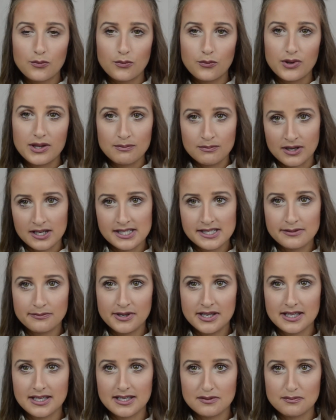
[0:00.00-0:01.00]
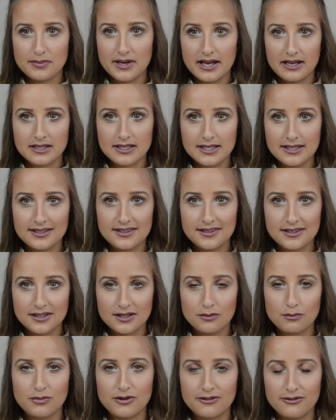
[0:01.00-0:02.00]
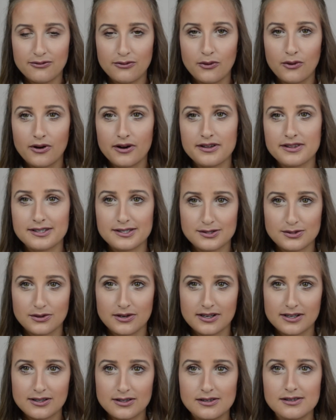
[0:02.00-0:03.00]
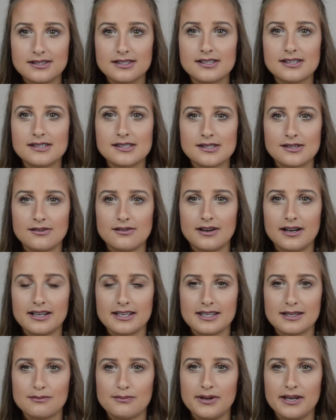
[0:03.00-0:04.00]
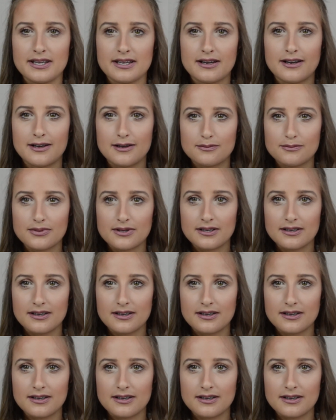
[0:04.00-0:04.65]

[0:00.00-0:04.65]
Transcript: we must make it back here before the store closes so I can pick up